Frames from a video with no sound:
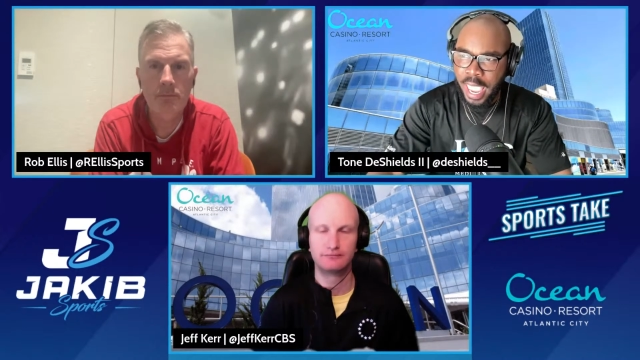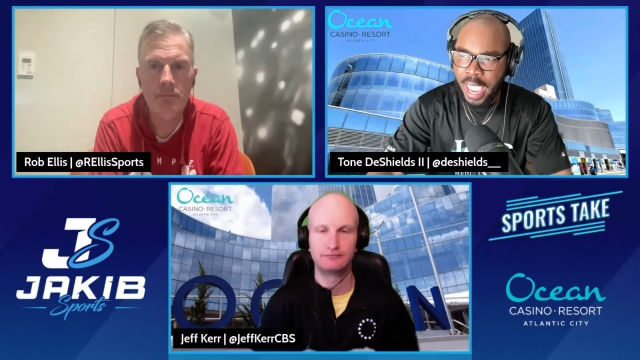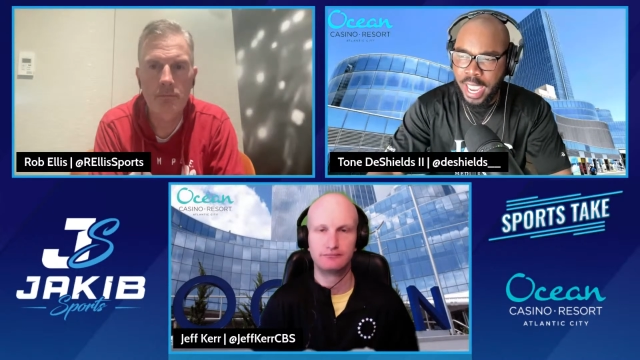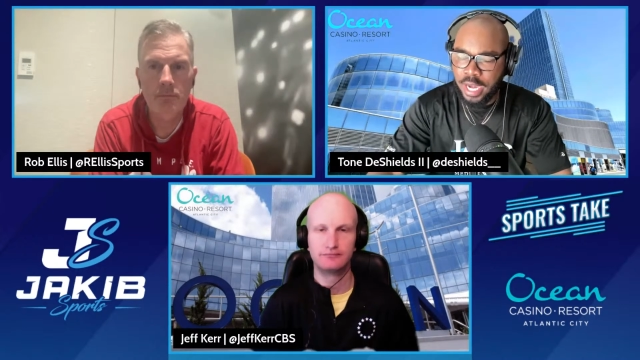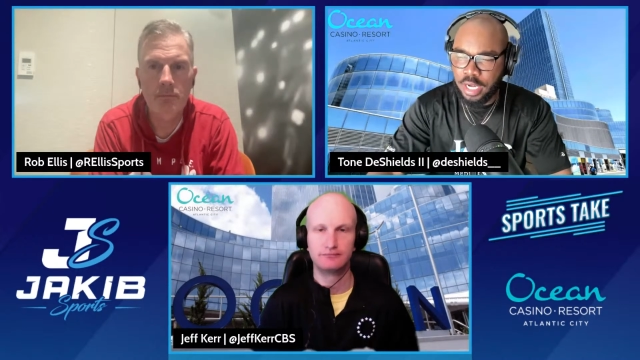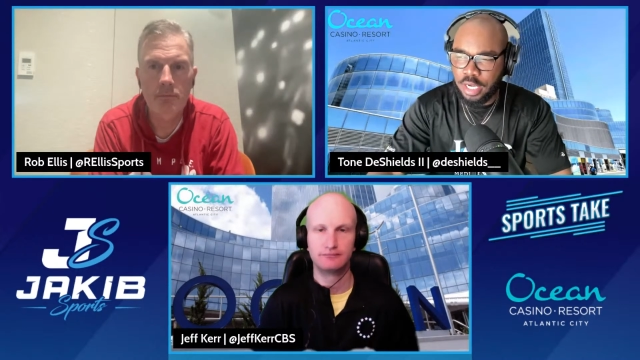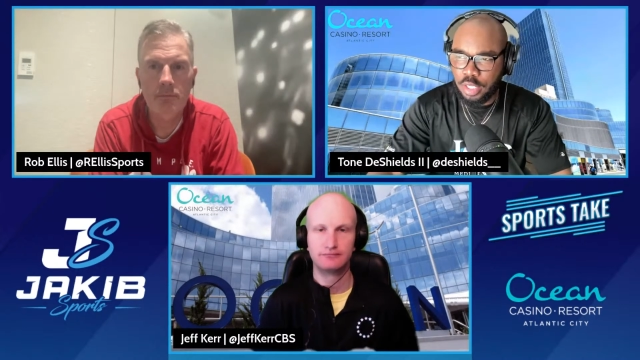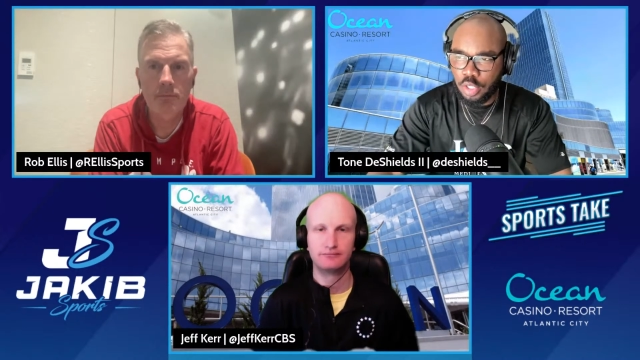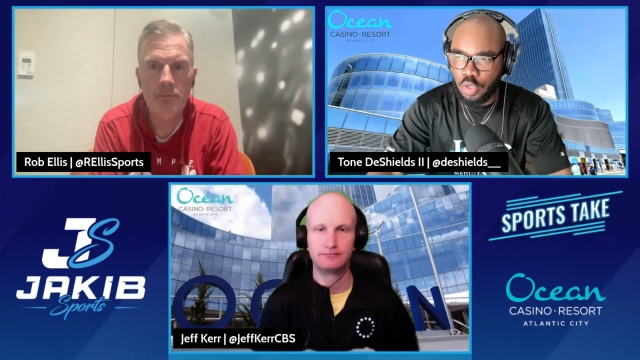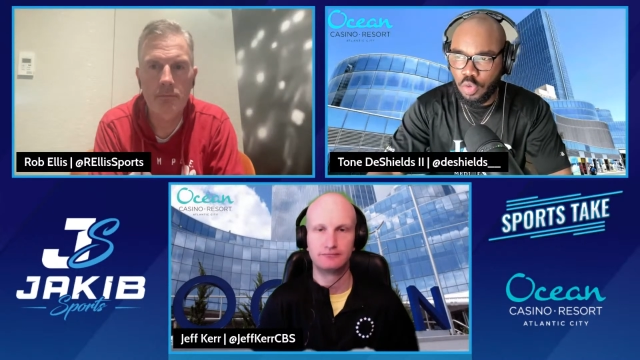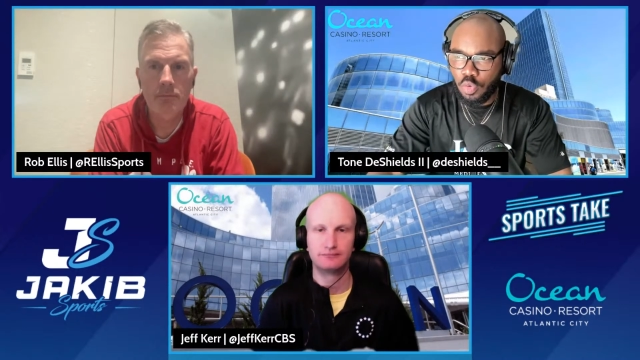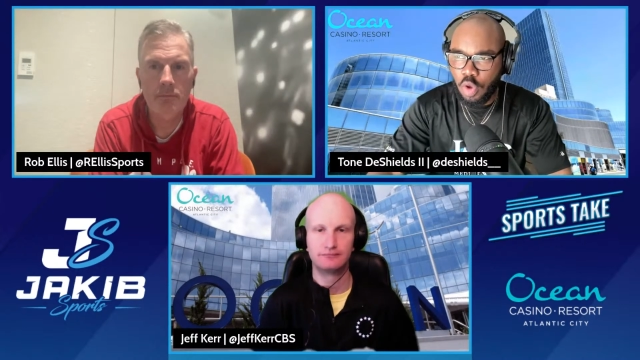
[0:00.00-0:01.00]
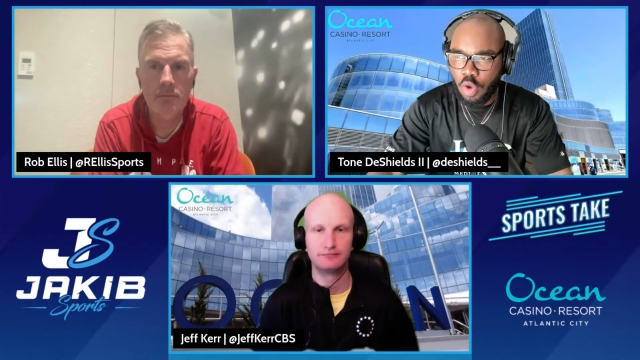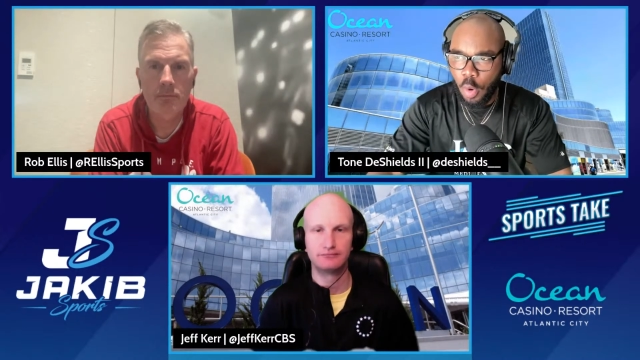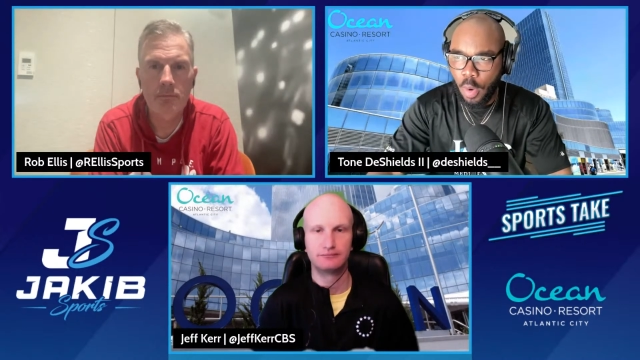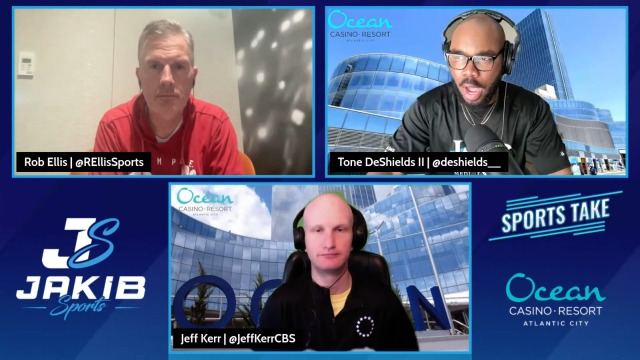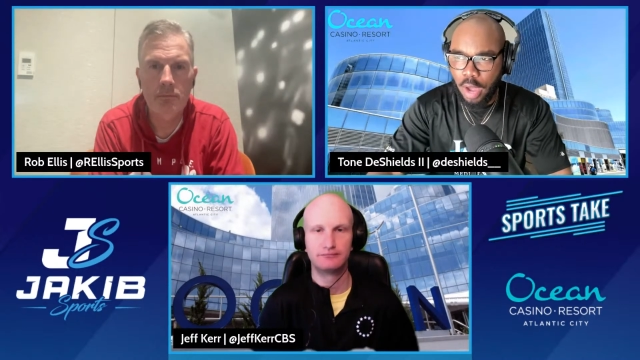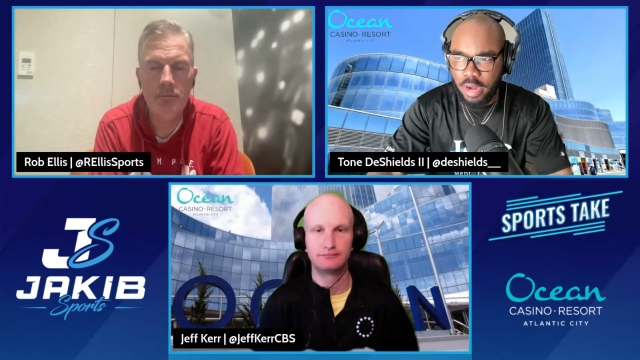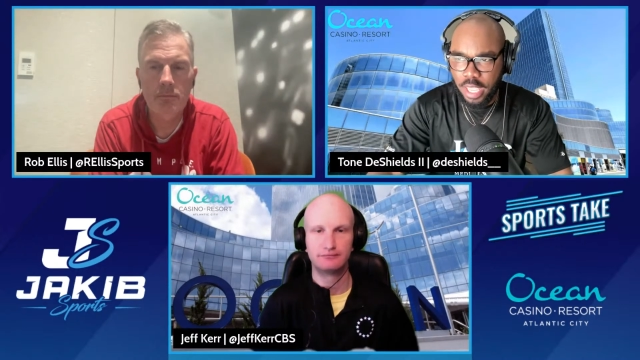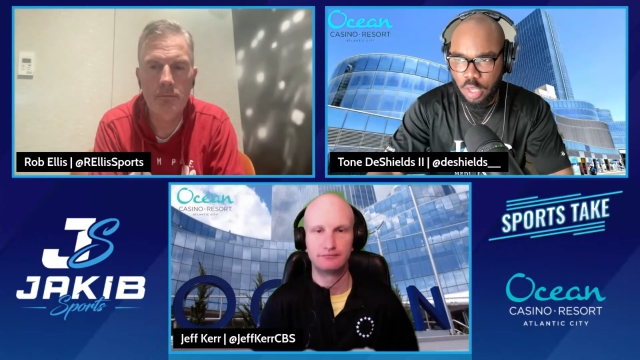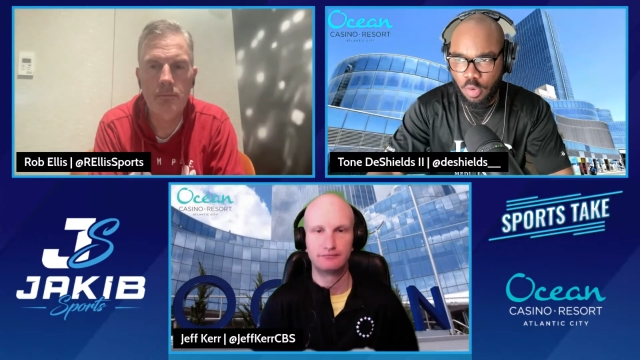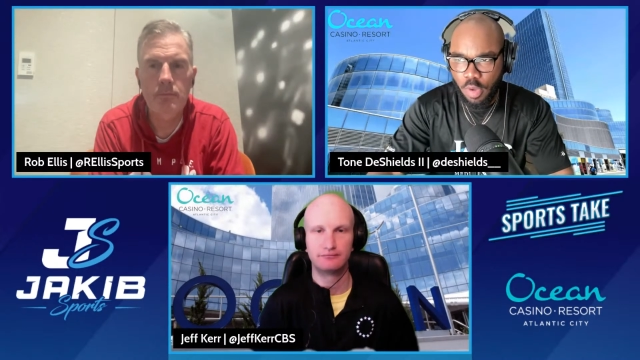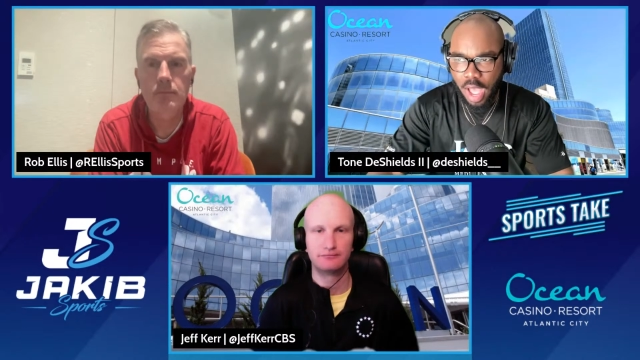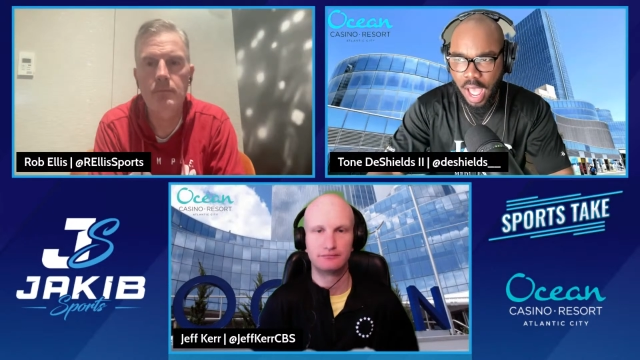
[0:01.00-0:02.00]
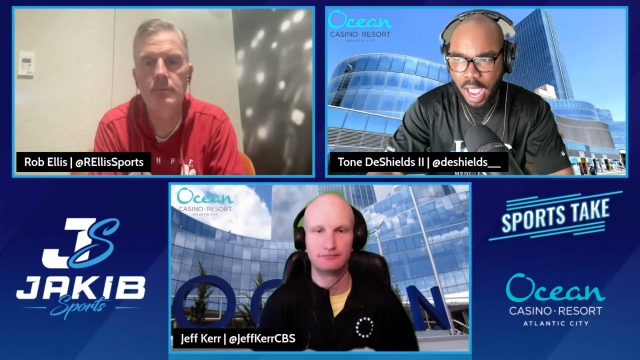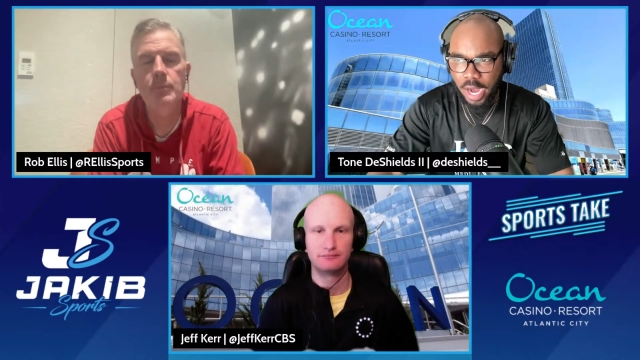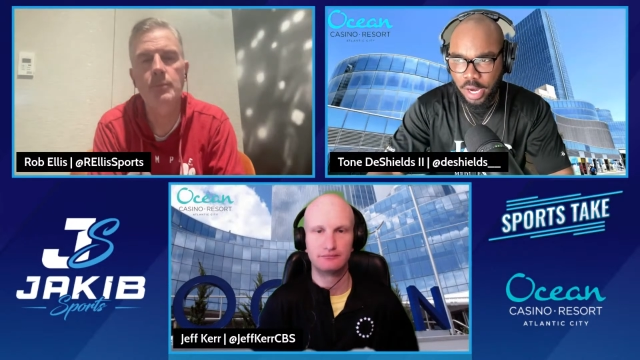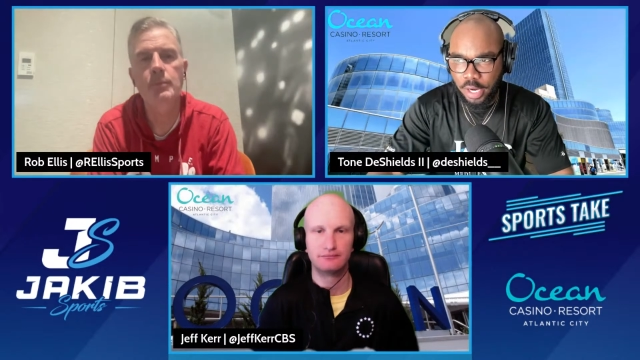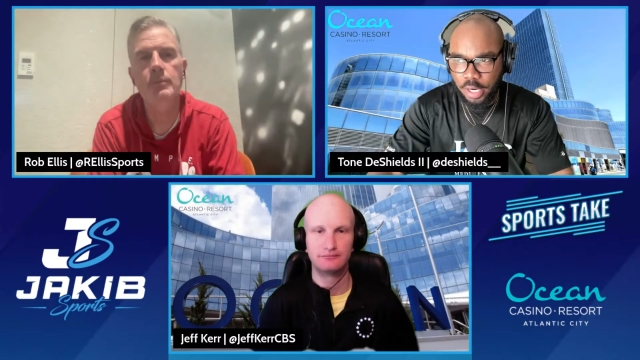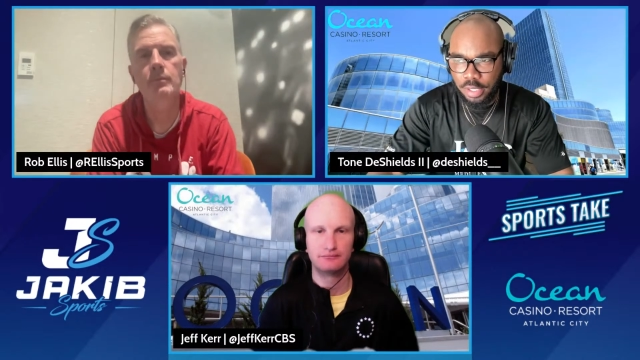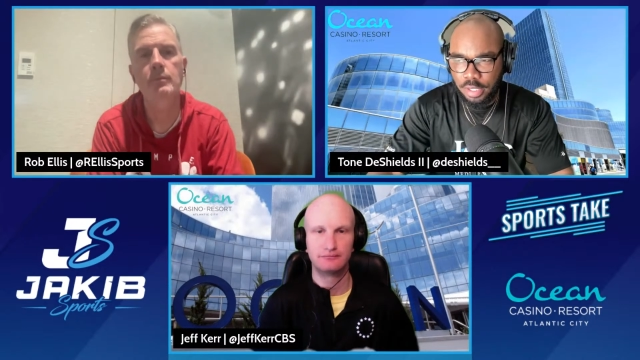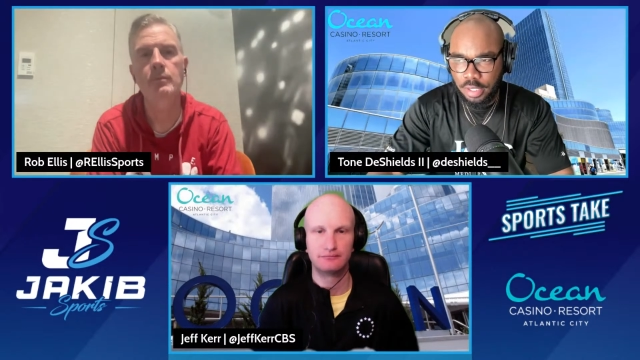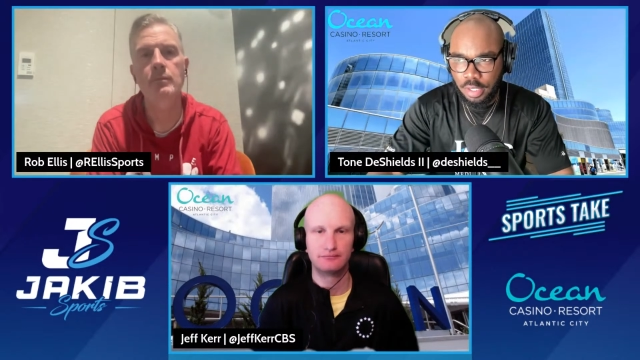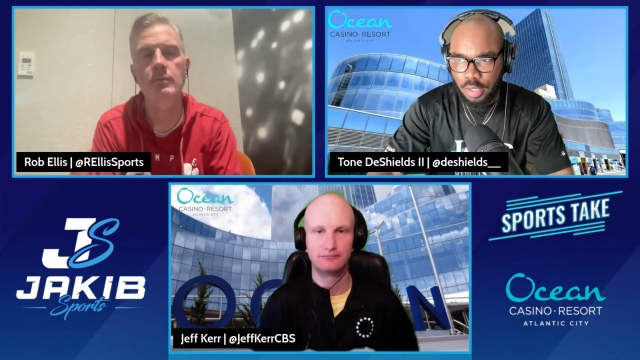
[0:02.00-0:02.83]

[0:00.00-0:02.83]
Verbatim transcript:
Speaker 1: And you go out and you hire